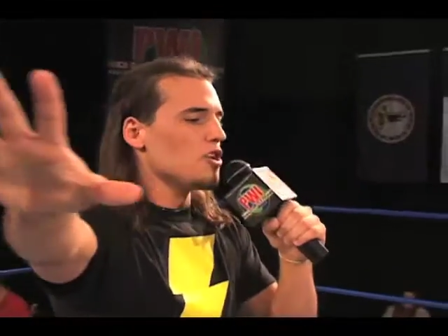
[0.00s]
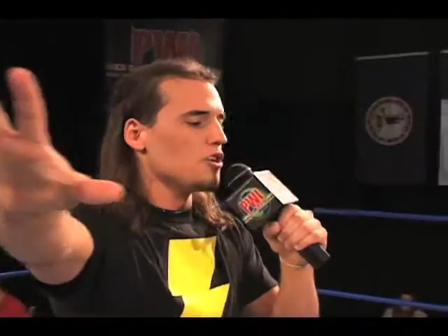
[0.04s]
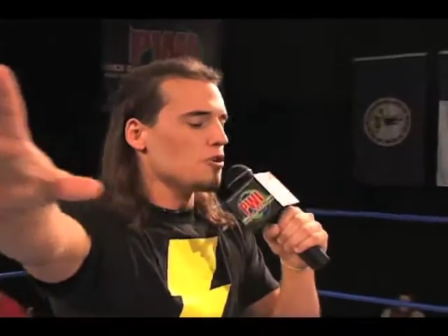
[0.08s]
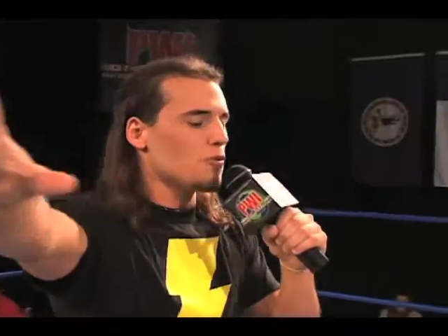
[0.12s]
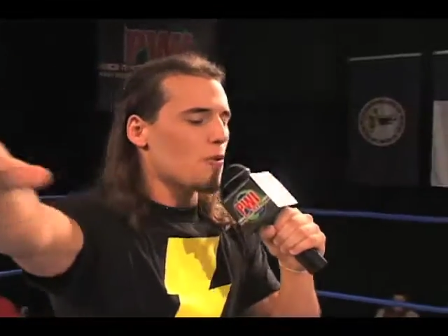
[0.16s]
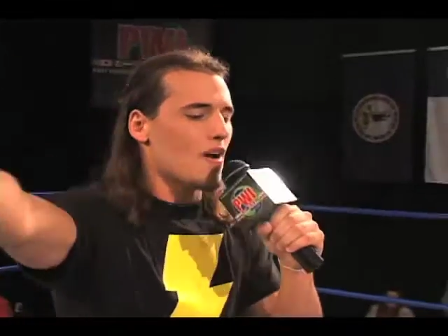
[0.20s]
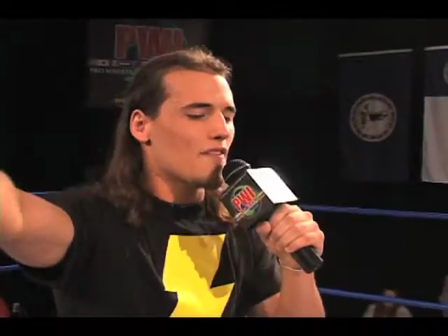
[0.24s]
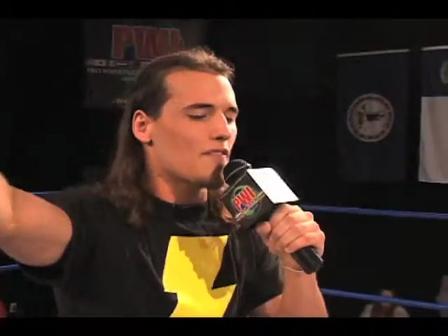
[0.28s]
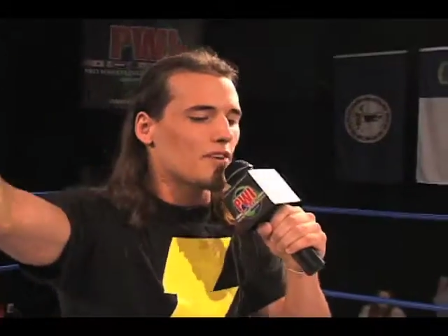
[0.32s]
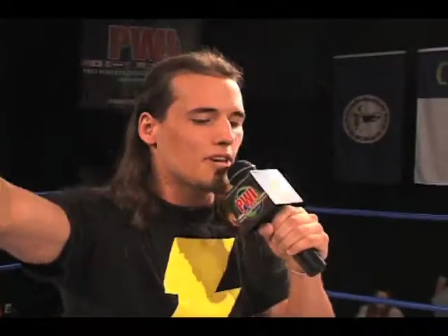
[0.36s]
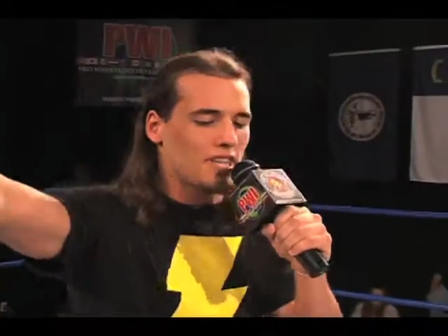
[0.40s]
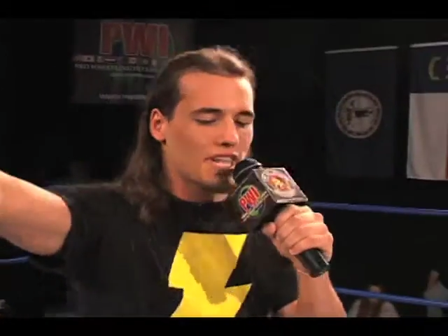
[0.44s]
to
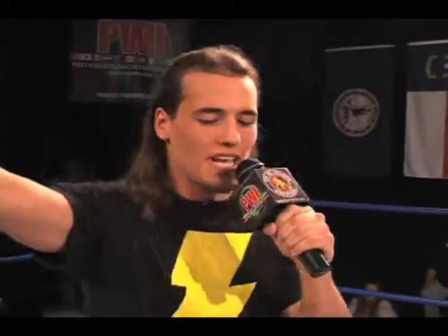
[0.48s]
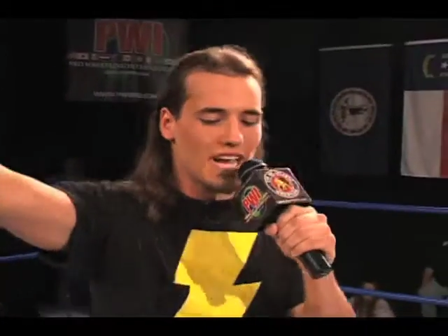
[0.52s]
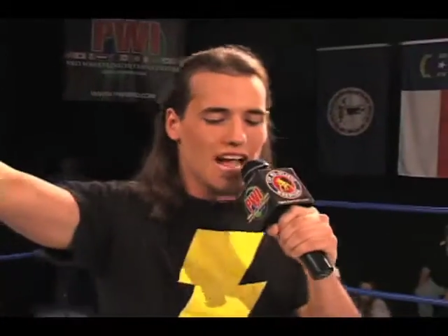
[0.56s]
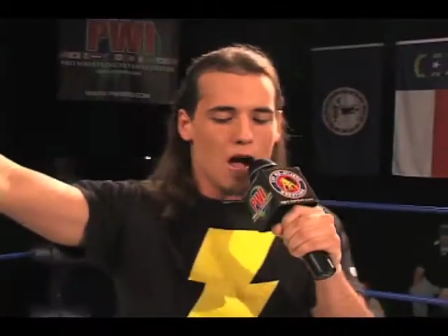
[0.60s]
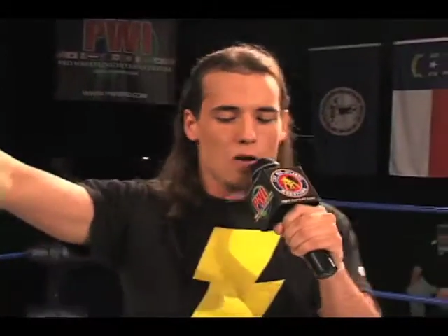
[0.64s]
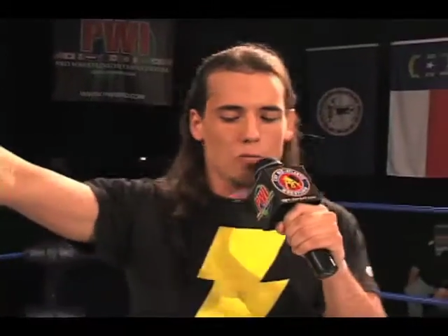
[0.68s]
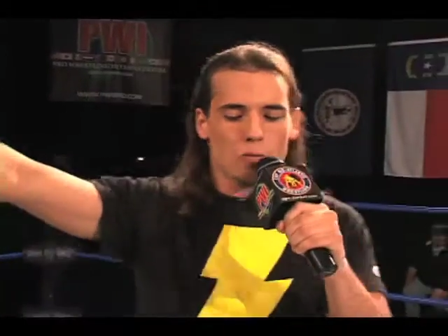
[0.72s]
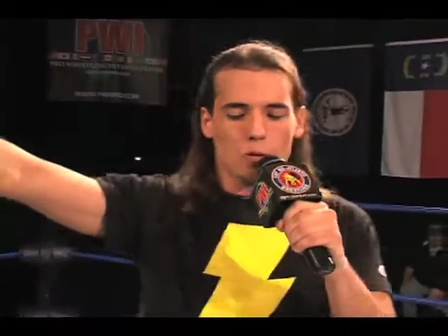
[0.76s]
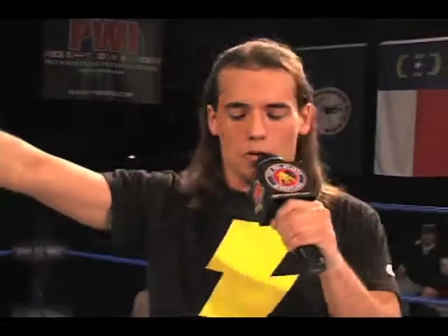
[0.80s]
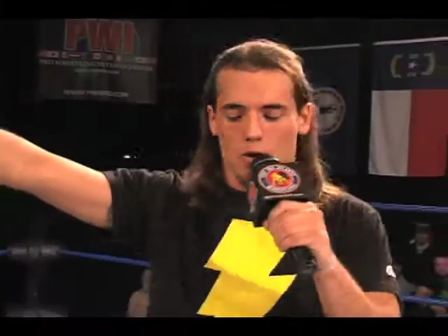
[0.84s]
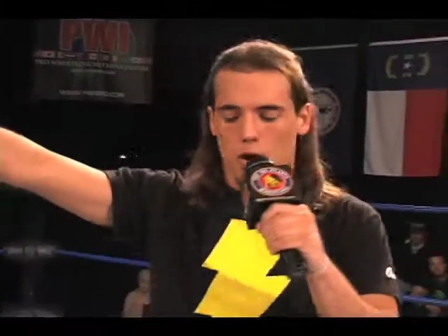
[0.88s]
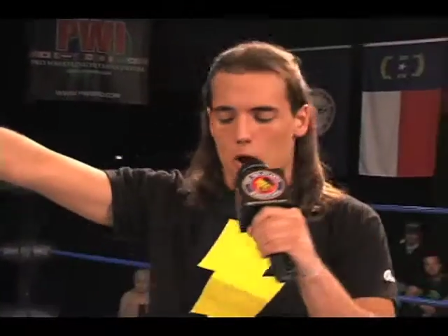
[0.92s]
everything
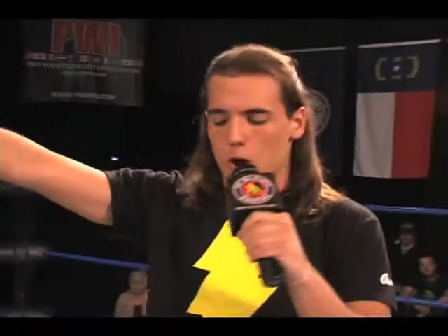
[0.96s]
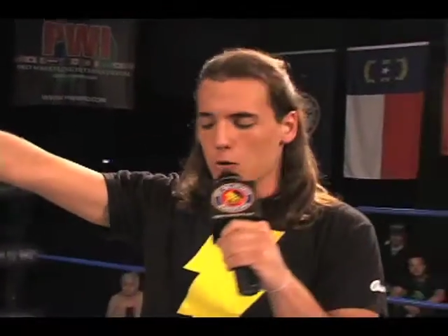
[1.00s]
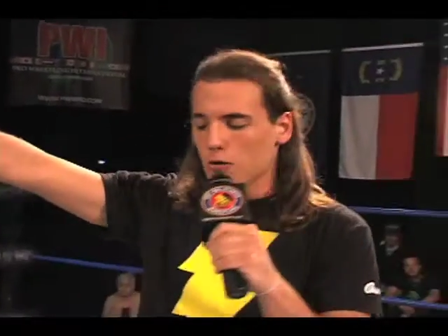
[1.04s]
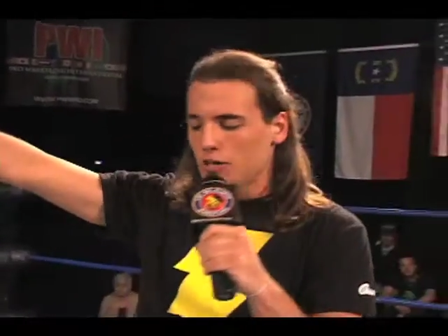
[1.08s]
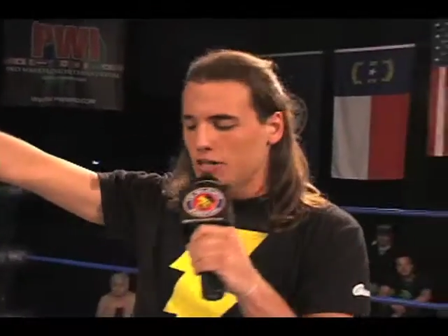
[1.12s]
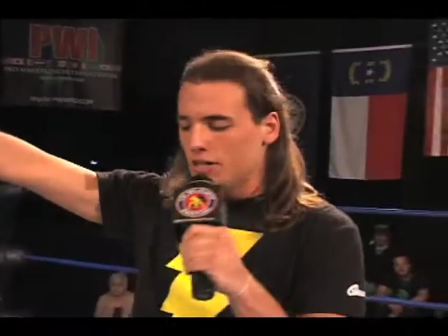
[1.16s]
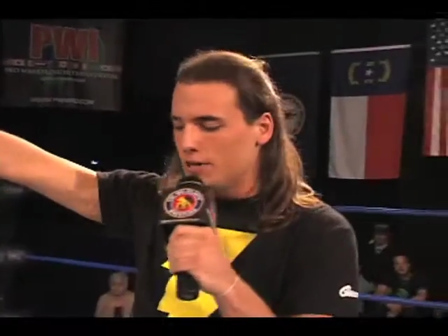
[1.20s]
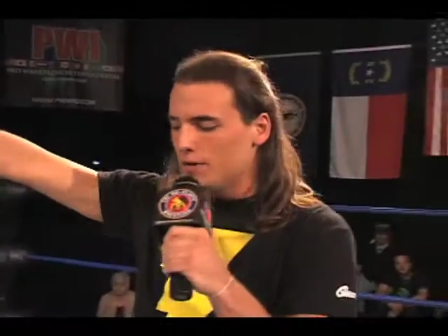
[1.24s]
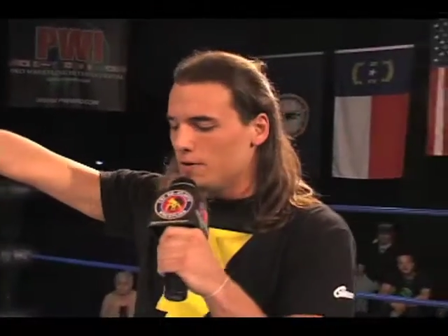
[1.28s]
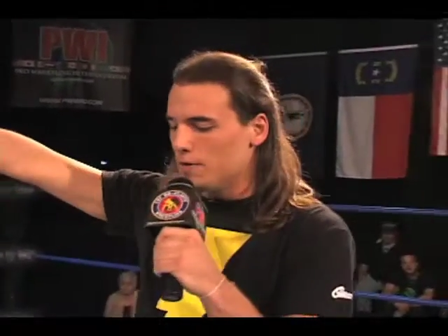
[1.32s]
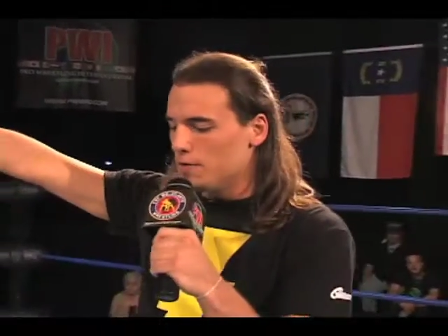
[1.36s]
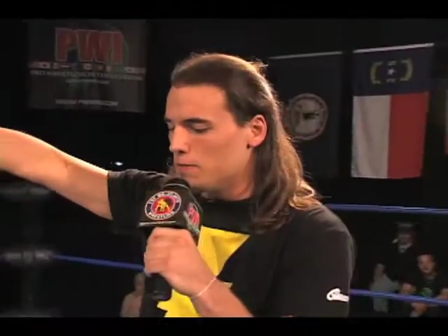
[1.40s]
I will go
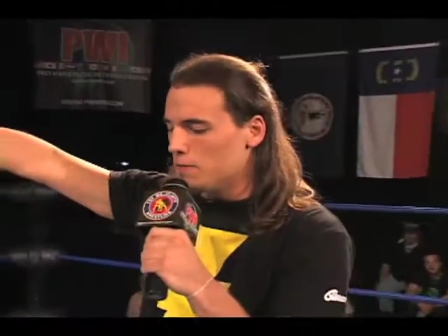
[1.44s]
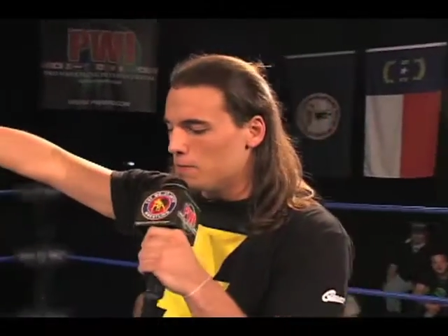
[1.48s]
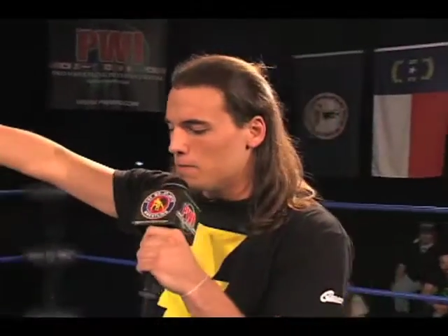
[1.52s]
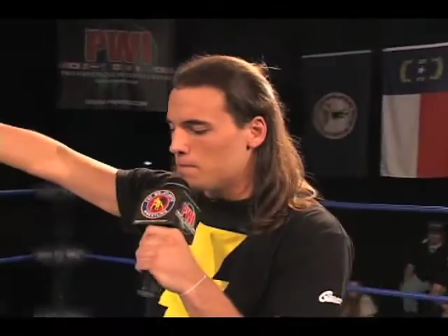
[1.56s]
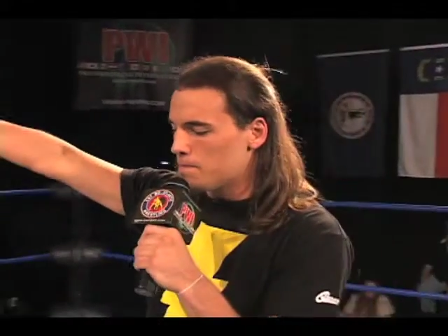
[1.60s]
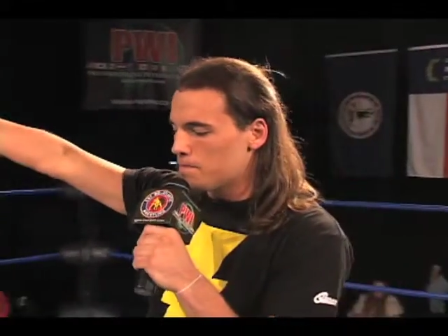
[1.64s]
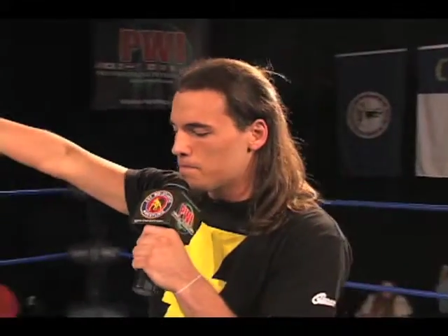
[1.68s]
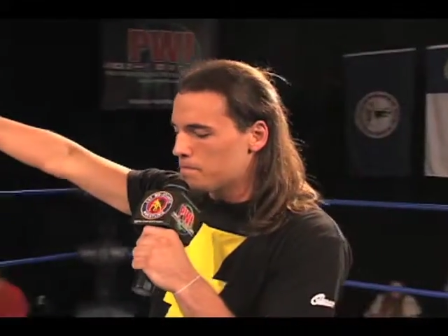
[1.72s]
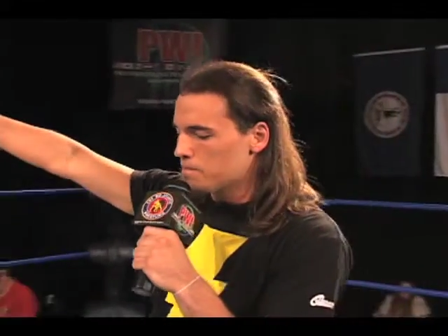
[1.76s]
to